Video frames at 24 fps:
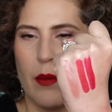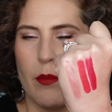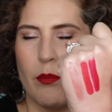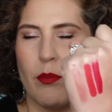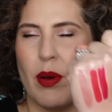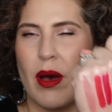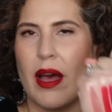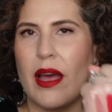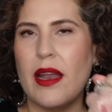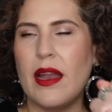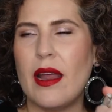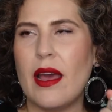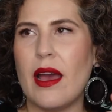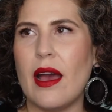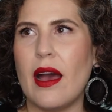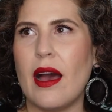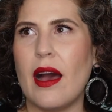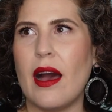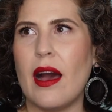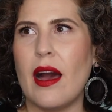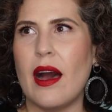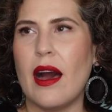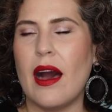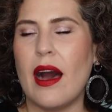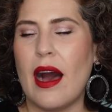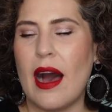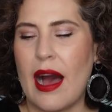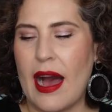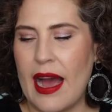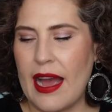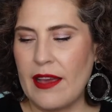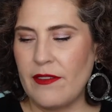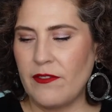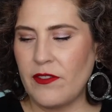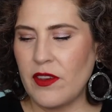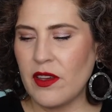But
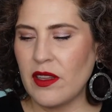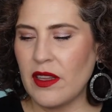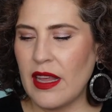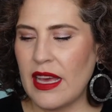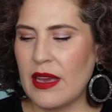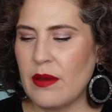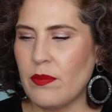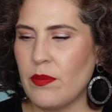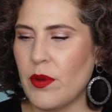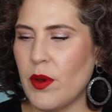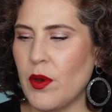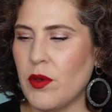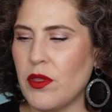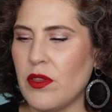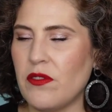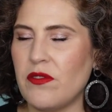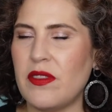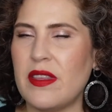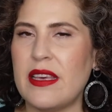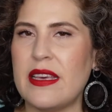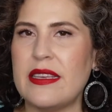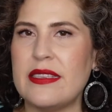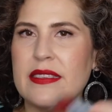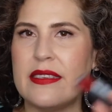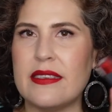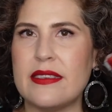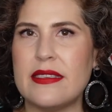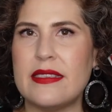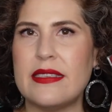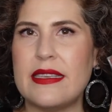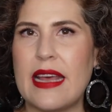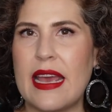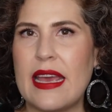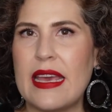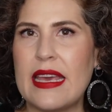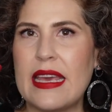I feel like both of these
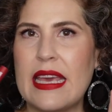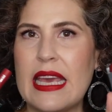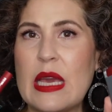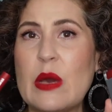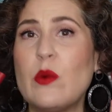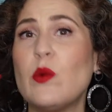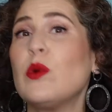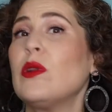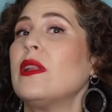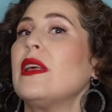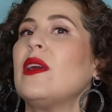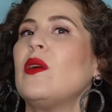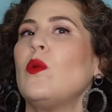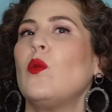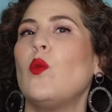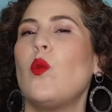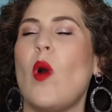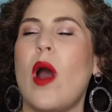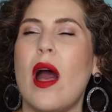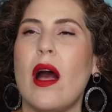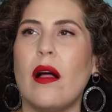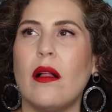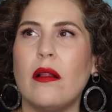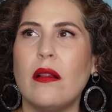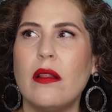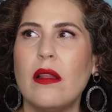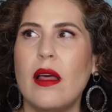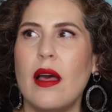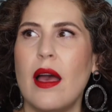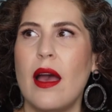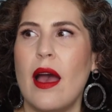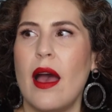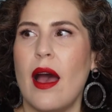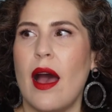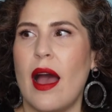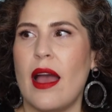stay equally well.
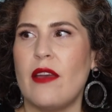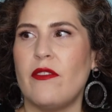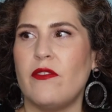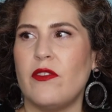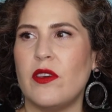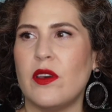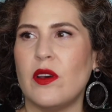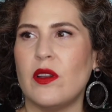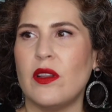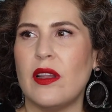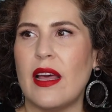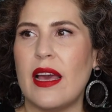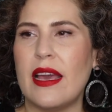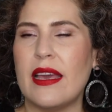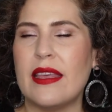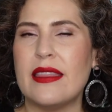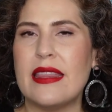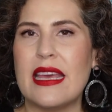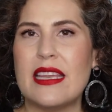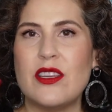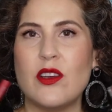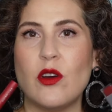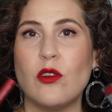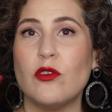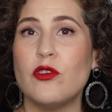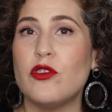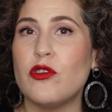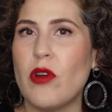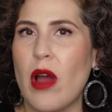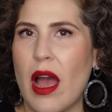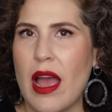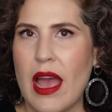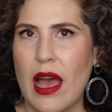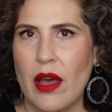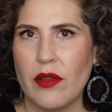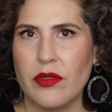I feel like they don't
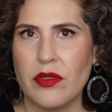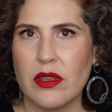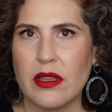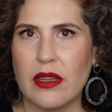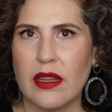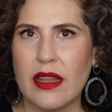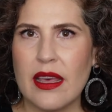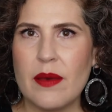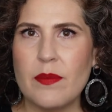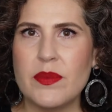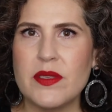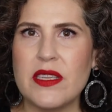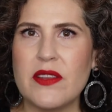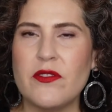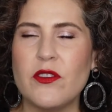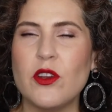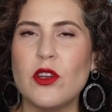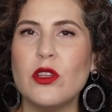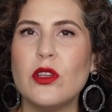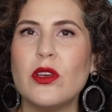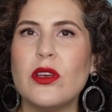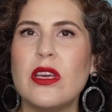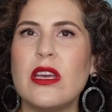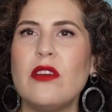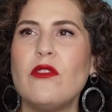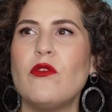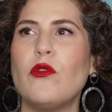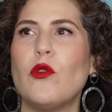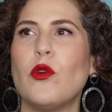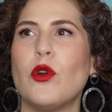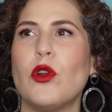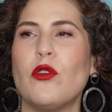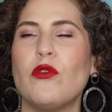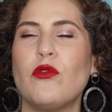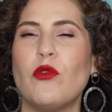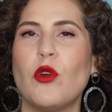dry out the lips. If you're looking for
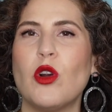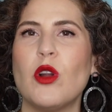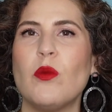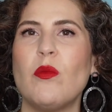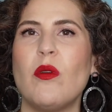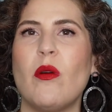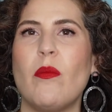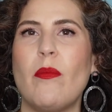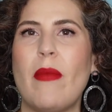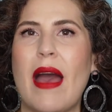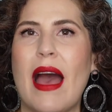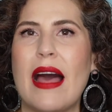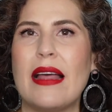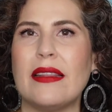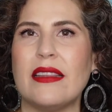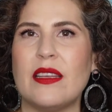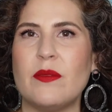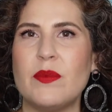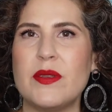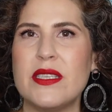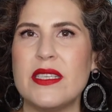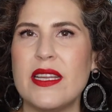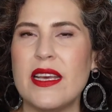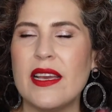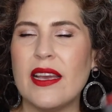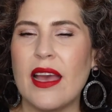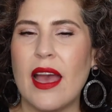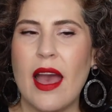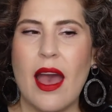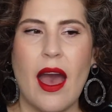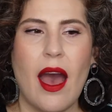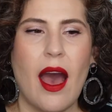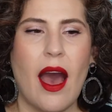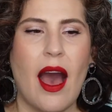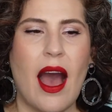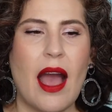an affordable matte lipstick,
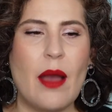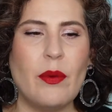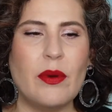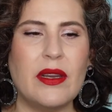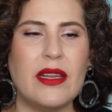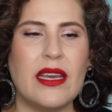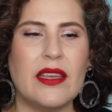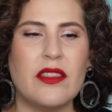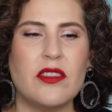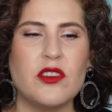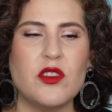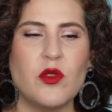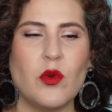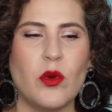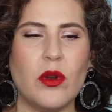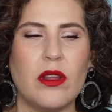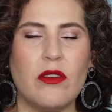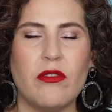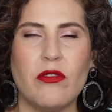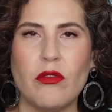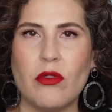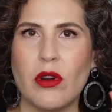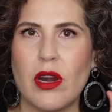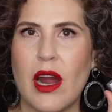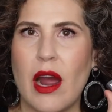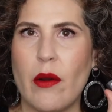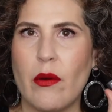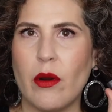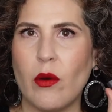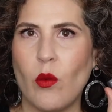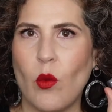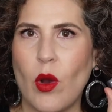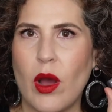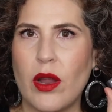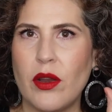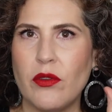I would get the 24
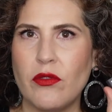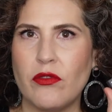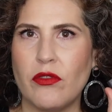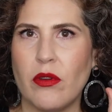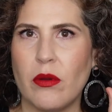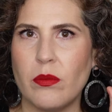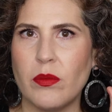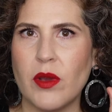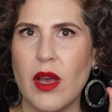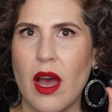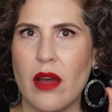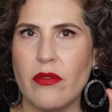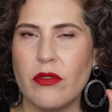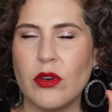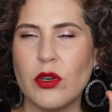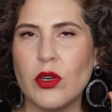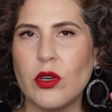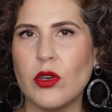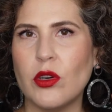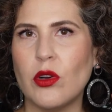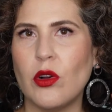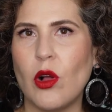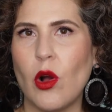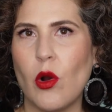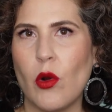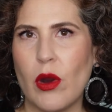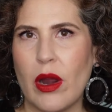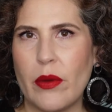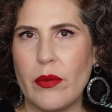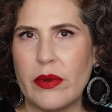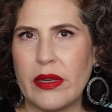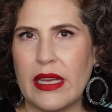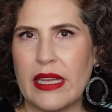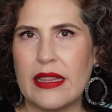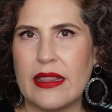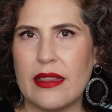hour one from CoverGirl or I
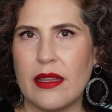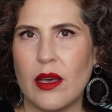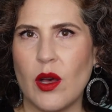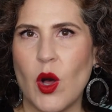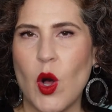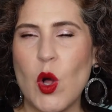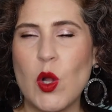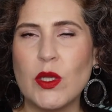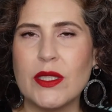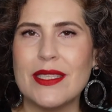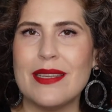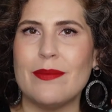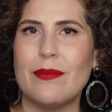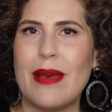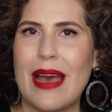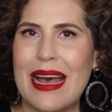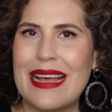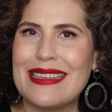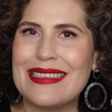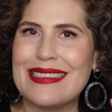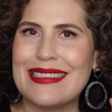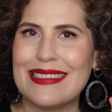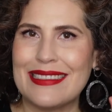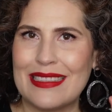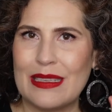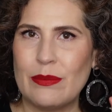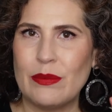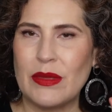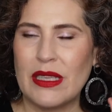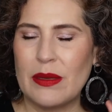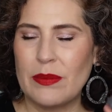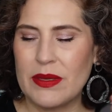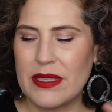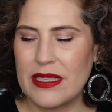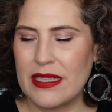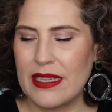would get the Ultimate Slim
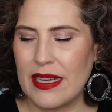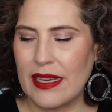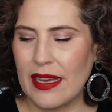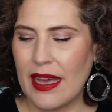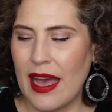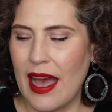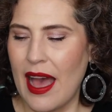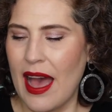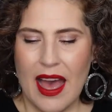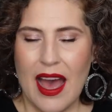lipstick.